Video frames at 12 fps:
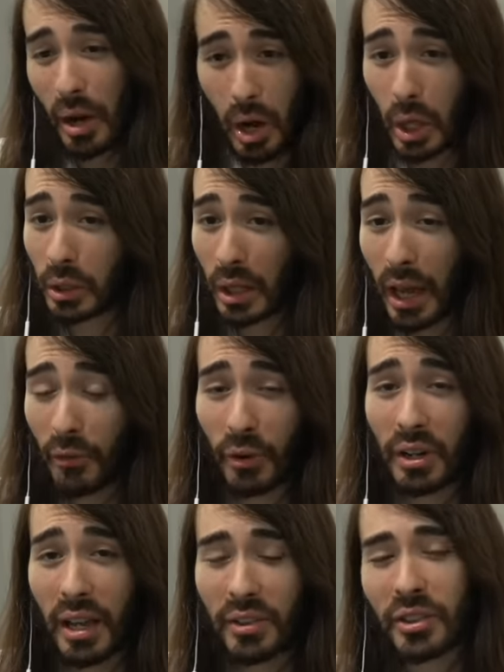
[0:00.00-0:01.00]
a life or
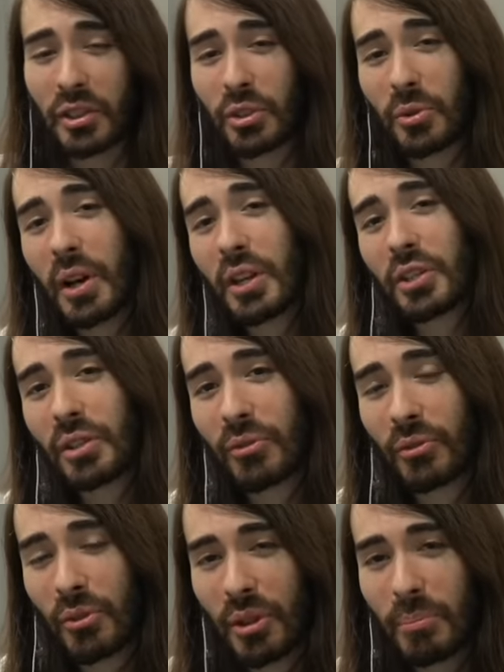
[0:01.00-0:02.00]
death situation
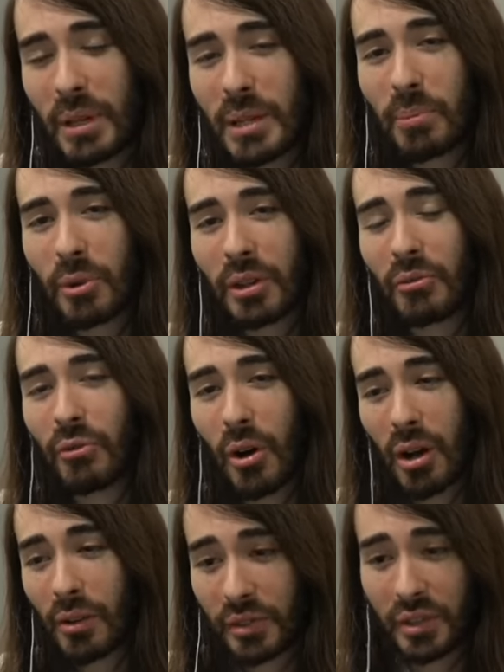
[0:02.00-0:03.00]
for the people
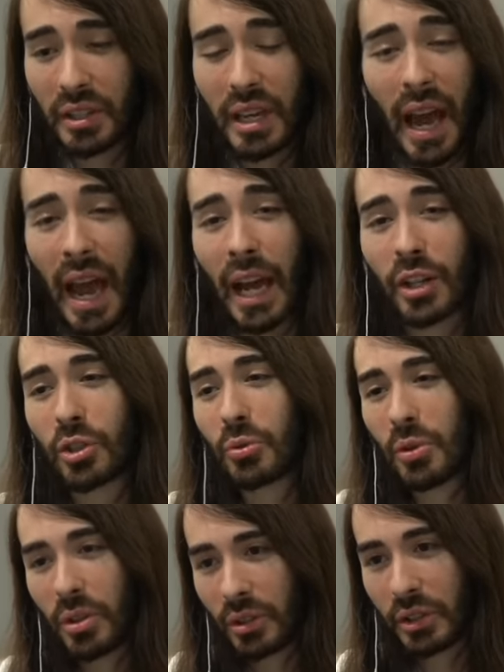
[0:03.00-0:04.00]
involved in the
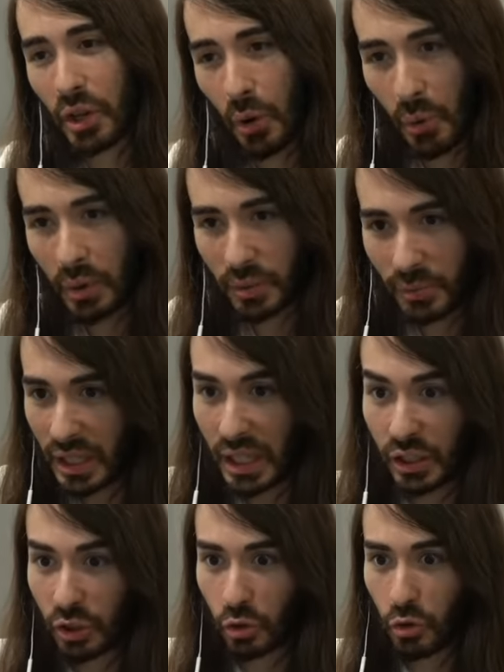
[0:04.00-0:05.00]
actual, you know,
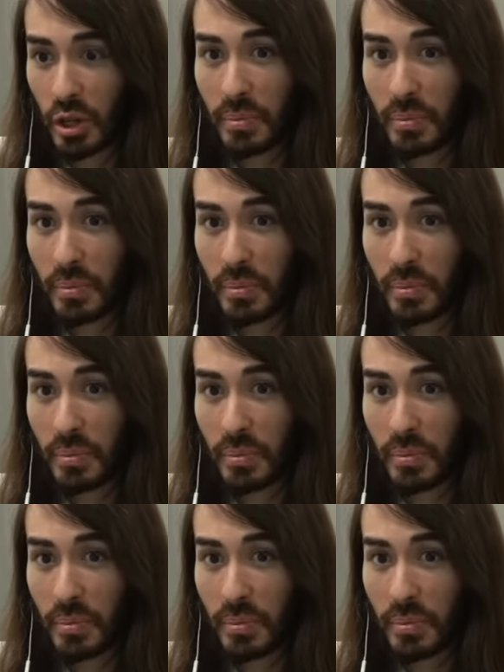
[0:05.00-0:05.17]
extreme